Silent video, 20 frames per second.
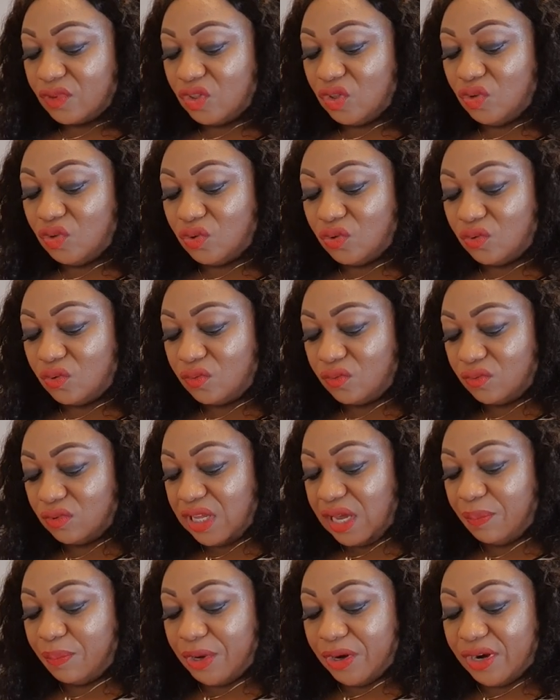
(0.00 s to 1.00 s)
you know,
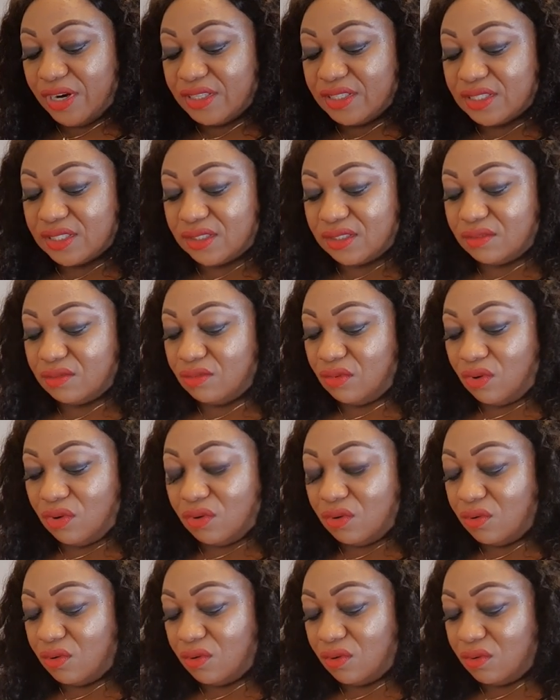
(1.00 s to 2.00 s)
their parents
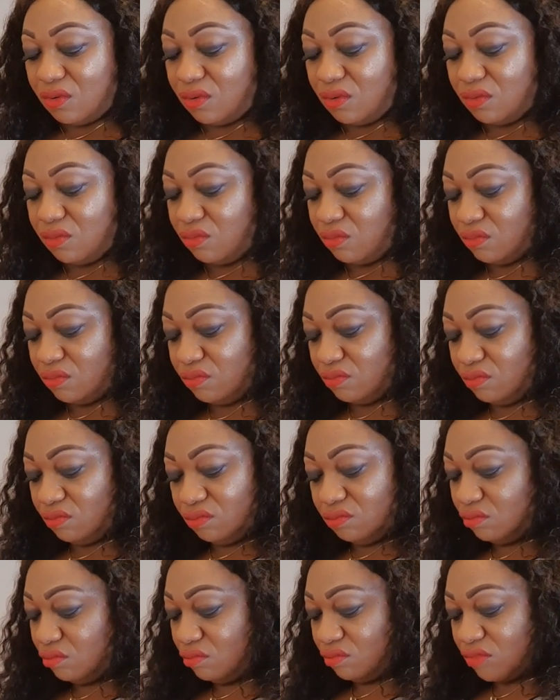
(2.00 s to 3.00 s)
or
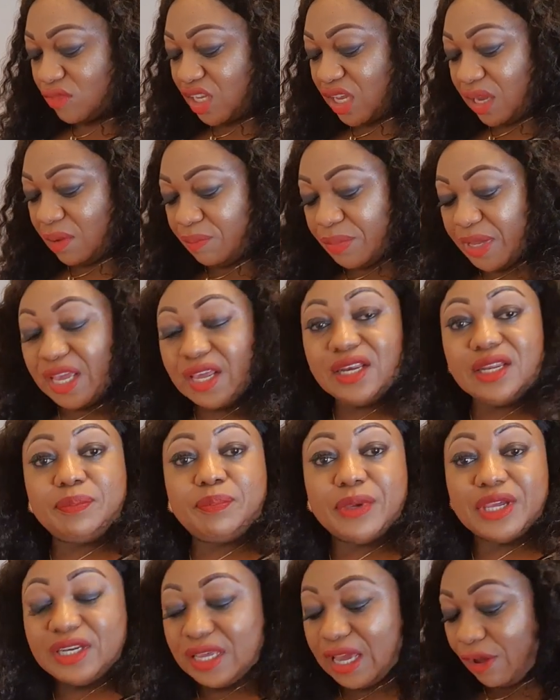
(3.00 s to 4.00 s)
can barely
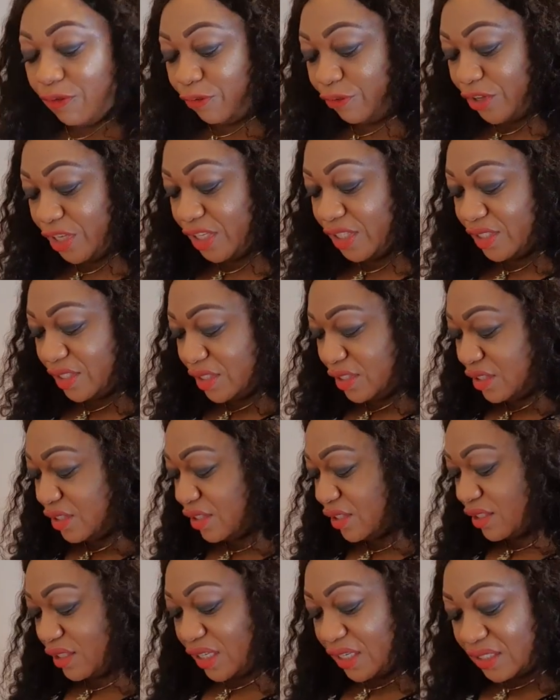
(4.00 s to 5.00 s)
pay their fees,
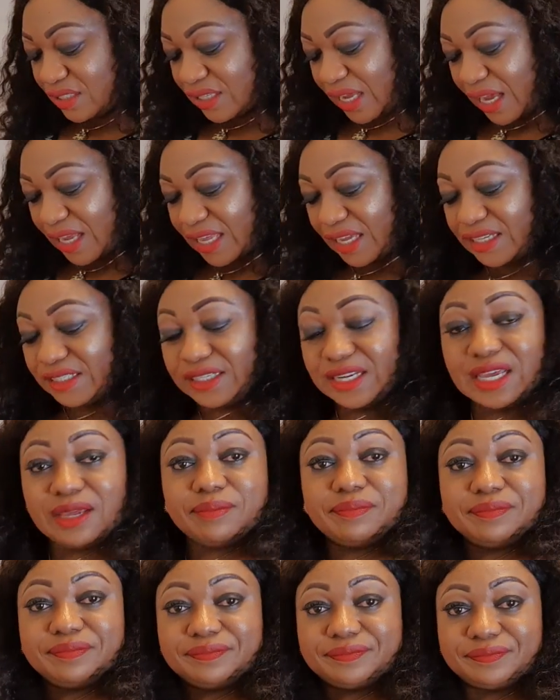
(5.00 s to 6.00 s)
they target them
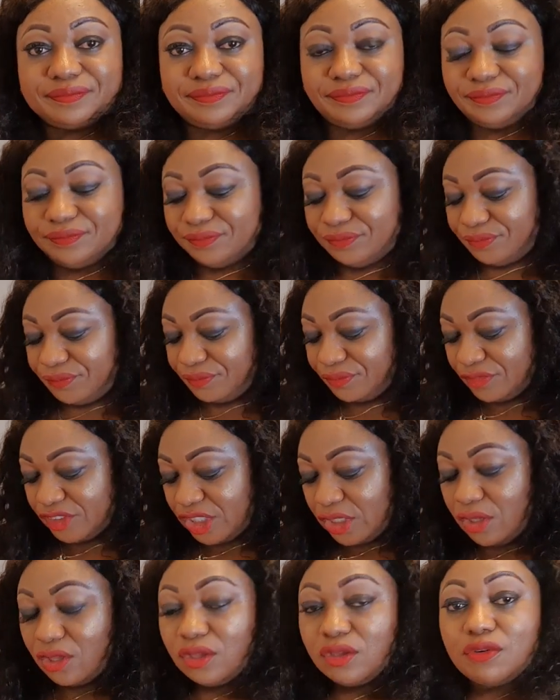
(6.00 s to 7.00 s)

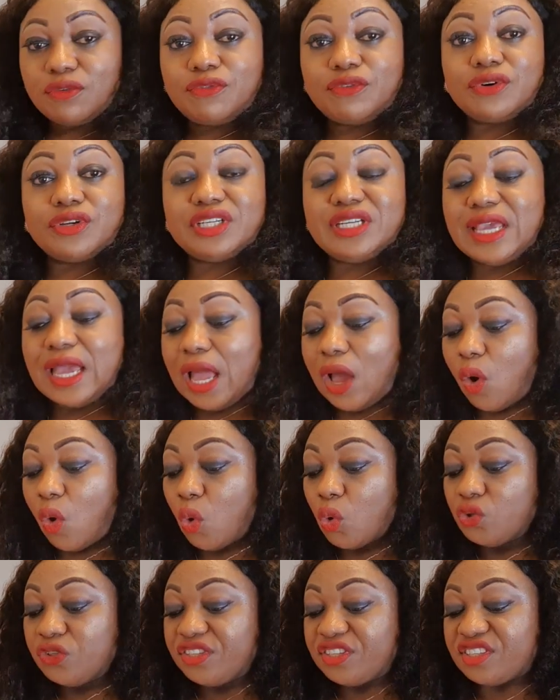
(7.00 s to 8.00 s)
for their
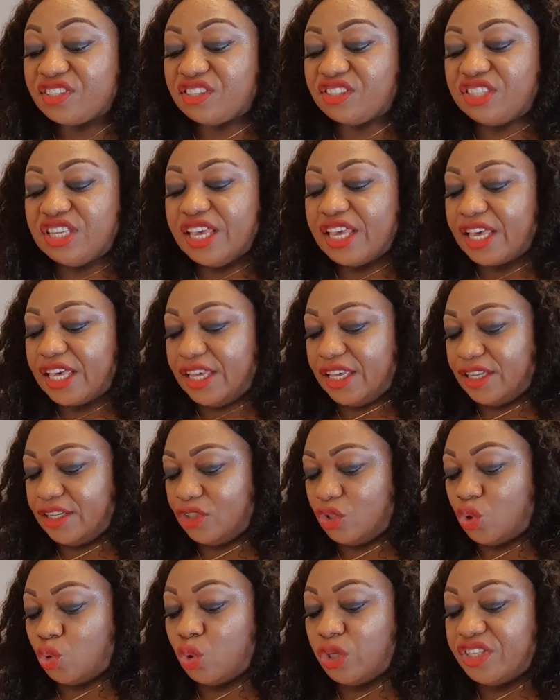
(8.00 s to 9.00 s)
own sick,
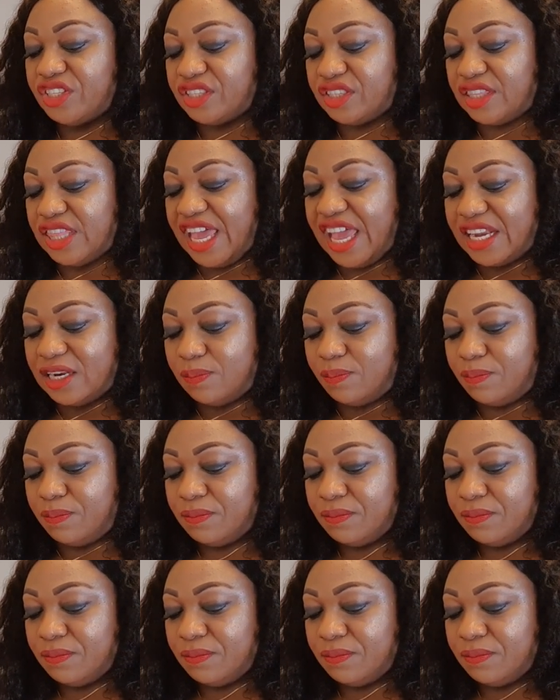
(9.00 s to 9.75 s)
twisted